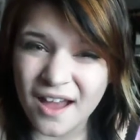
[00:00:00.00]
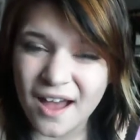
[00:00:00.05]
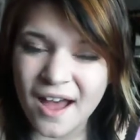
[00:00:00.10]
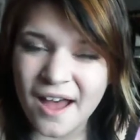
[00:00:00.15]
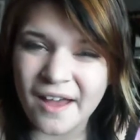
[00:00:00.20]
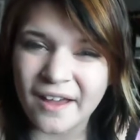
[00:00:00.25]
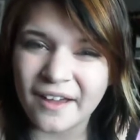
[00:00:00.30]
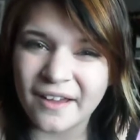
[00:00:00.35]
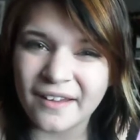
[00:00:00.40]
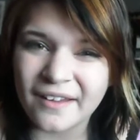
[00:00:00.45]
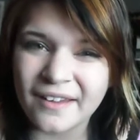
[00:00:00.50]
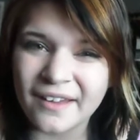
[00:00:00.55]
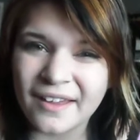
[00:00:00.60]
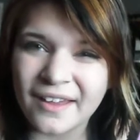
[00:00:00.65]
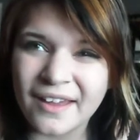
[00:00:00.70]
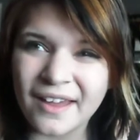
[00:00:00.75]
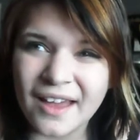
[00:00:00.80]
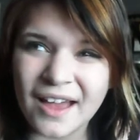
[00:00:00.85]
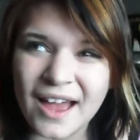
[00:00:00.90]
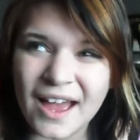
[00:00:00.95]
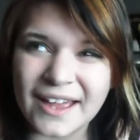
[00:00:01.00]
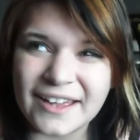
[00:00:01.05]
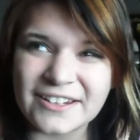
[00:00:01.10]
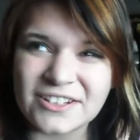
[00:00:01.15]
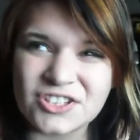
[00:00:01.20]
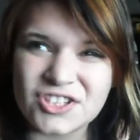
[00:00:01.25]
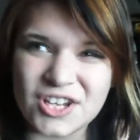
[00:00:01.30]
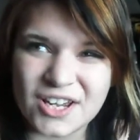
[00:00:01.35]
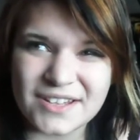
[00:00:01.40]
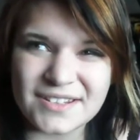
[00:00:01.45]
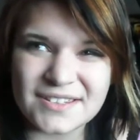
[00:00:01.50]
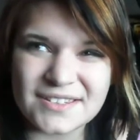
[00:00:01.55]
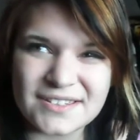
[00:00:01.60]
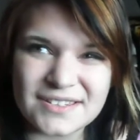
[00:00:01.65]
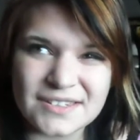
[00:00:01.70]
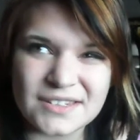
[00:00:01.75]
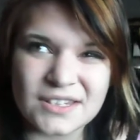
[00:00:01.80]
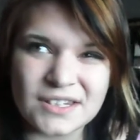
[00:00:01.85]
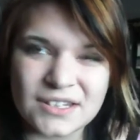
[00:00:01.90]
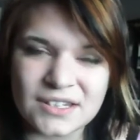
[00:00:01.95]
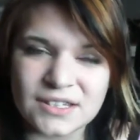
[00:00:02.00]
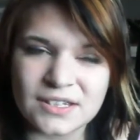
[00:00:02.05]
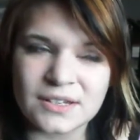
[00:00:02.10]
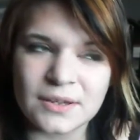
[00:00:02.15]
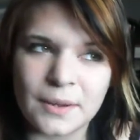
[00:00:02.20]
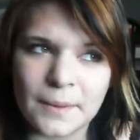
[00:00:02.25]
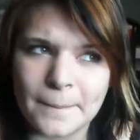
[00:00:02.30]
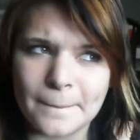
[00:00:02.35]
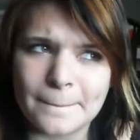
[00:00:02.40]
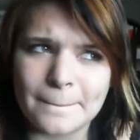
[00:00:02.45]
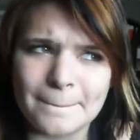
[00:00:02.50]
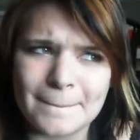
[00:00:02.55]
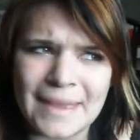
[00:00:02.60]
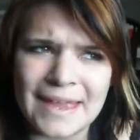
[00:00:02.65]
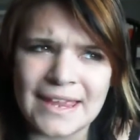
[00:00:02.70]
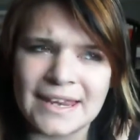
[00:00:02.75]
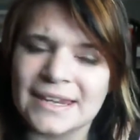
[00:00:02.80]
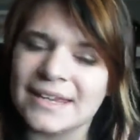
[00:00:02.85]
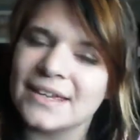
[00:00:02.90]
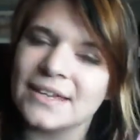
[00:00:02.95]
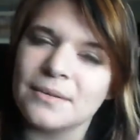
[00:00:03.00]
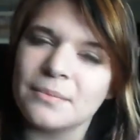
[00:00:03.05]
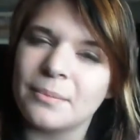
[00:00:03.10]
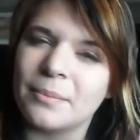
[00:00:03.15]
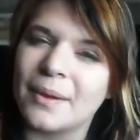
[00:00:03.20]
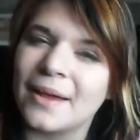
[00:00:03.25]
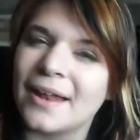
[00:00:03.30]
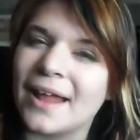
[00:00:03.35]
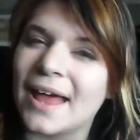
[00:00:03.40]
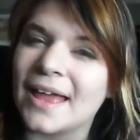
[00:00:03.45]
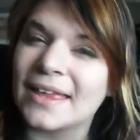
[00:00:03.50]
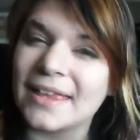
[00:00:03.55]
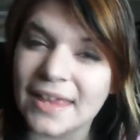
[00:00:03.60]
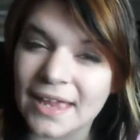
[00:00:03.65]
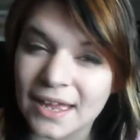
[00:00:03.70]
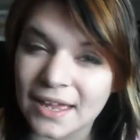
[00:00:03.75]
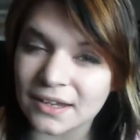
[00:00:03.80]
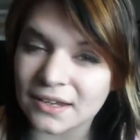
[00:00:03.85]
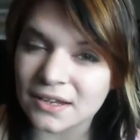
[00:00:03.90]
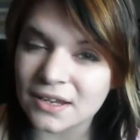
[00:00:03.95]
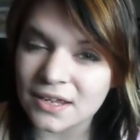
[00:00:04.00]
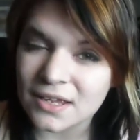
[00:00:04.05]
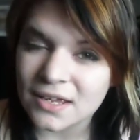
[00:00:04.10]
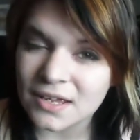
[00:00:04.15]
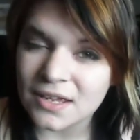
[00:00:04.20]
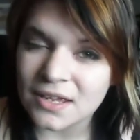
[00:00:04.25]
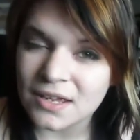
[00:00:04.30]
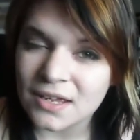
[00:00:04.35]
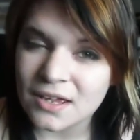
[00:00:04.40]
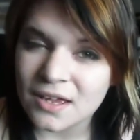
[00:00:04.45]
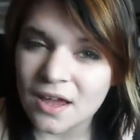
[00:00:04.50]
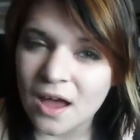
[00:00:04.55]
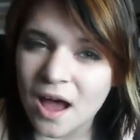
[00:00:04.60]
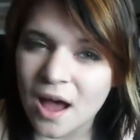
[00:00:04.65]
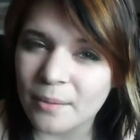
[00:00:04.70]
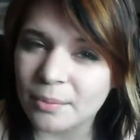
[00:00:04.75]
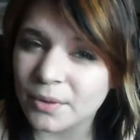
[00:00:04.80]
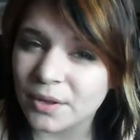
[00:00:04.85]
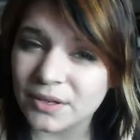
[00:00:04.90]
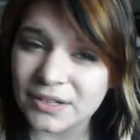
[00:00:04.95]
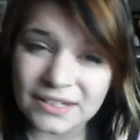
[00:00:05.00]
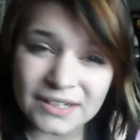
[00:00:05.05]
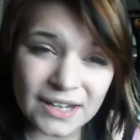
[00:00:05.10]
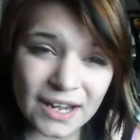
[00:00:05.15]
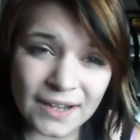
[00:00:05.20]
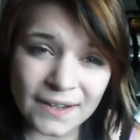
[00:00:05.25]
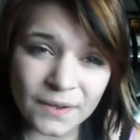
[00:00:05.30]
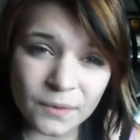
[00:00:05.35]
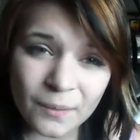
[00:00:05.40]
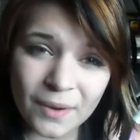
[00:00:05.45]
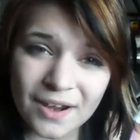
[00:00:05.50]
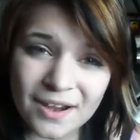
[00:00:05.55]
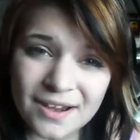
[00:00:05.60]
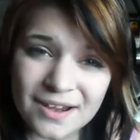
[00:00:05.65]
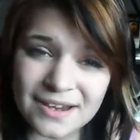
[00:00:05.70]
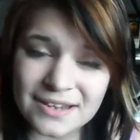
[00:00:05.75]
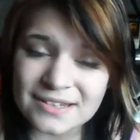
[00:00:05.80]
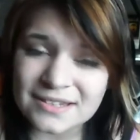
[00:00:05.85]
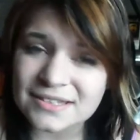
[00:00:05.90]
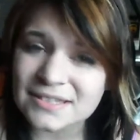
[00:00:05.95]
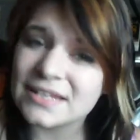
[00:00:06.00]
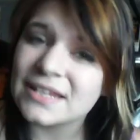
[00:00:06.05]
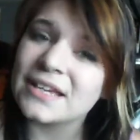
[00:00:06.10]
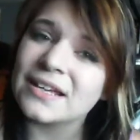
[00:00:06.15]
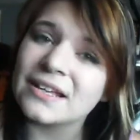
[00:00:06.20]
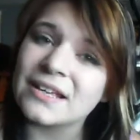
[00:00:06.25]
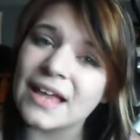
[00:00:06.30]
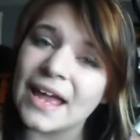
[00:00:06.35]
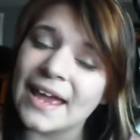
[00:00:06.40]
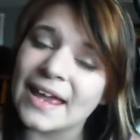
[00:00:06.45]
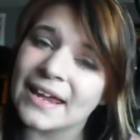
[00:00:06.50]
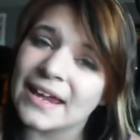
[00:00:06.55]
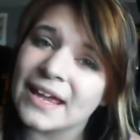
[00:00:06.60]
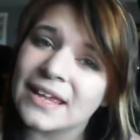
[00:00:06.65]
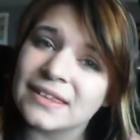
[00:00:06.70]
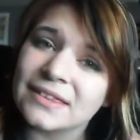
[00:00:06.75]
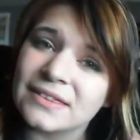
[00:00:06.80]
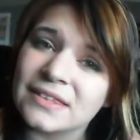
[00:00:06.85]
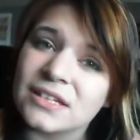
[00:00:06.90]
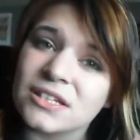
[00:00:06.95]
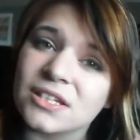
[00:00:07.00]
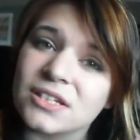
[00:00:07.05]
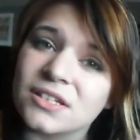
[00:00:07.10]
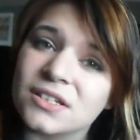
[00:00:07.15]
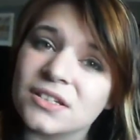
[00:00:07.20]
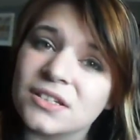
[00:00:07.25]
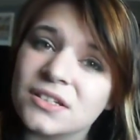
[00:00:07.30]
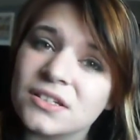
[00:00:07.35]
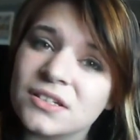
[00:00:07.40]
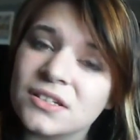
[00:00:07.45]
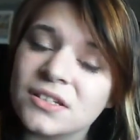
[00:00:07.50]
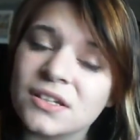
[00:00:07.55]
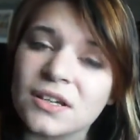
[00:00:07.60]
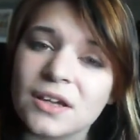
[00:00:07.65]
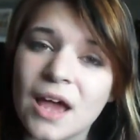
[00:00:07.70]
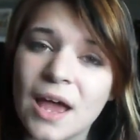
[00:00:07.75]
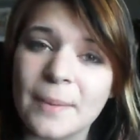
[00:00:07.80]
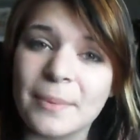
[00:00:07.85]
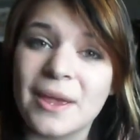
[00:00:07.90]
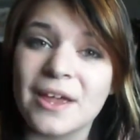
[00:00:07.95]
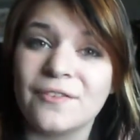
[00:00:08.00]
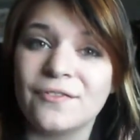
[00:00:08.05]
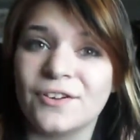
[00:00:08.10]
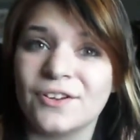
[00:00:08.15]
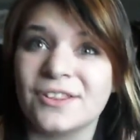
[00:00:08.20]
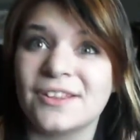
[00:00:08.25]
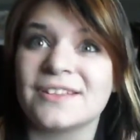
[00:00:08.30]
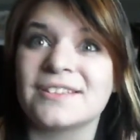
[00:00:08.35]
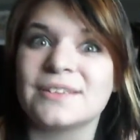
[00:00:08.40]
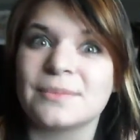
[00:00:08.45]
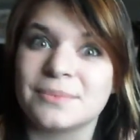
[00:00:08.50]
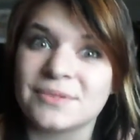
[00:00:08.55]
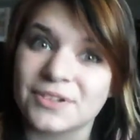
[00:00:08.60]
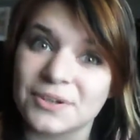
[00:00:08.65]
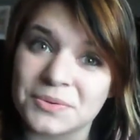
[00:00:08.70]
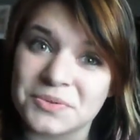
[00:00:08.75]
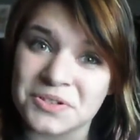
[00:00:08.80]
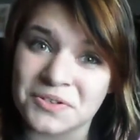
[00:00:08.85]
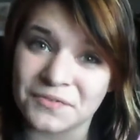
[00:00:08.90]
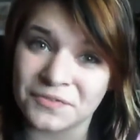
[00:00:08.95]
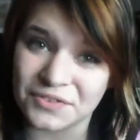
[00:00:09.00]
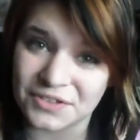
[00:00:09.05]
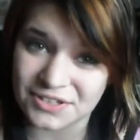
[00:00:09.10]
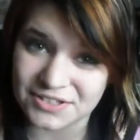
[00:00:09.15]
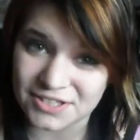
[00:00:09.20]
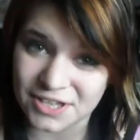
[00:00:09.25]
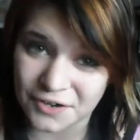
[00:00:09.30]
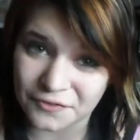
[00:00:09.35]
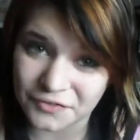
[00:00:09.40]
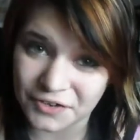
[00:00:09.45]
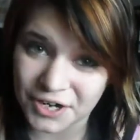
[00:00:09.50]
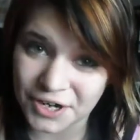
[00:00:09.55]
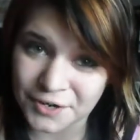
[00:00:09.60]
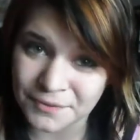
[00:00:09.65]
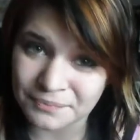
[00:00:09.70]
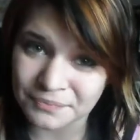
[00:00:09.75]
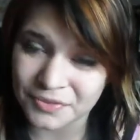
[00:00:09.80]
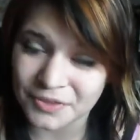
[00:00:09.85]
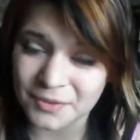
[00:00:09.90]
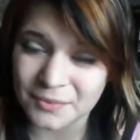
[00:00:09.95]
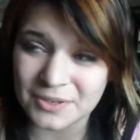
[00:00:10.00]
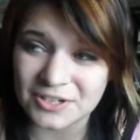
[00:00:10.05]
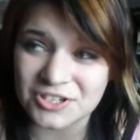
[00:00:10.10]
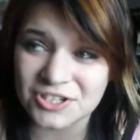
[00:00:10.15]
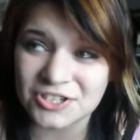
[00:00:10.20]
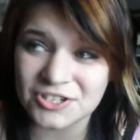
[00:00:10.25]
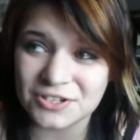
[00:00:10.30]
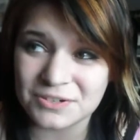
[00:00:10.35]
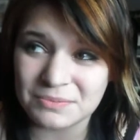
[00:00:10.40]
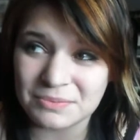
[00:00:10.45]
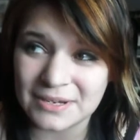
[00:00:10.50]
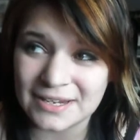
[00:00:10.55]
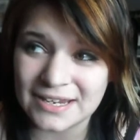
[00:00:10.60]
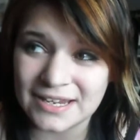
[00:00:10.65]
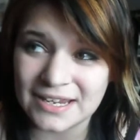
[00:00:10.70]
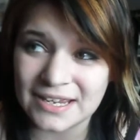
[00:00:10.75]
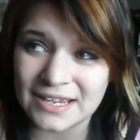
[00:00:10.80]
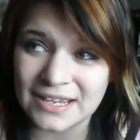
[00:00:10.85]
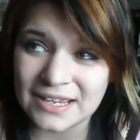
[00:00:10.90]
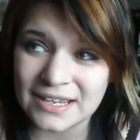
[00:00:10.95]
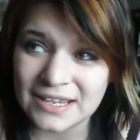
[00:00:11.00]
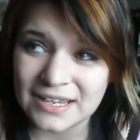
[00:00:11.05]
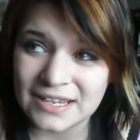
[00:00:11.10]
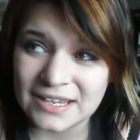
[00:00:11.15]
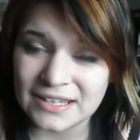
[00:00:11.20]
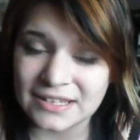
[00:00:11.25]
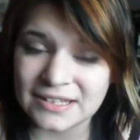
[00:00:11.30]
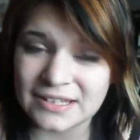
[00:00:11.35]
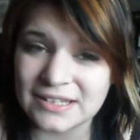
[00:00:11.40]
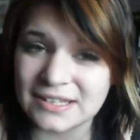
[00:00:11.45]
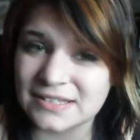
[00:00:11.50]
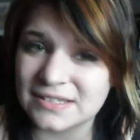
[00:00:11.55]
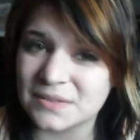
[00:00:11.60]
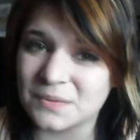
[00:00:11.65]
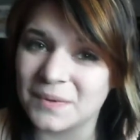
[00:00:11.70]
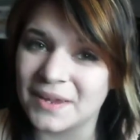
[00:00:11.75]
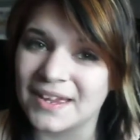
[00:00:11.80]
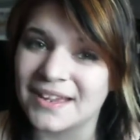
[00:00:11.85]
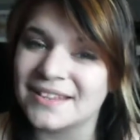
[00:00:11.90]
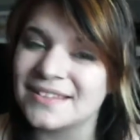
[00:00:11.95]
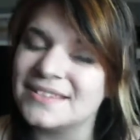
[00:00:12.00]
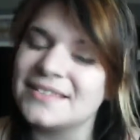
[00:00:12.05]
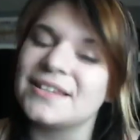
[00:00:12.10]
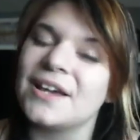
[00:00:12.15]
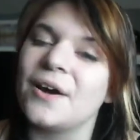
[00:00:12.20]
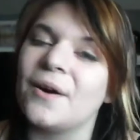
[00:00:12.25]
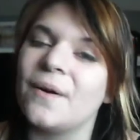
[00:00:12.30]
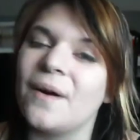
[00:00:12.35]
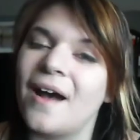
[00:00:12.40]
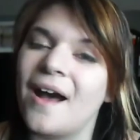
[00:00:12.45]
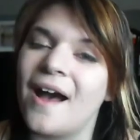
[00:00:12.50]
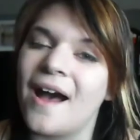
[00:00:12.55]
Uh, I just made it, but I can't upload it anywhere until I get the, I pay for the subscription for the software, which should be this week, so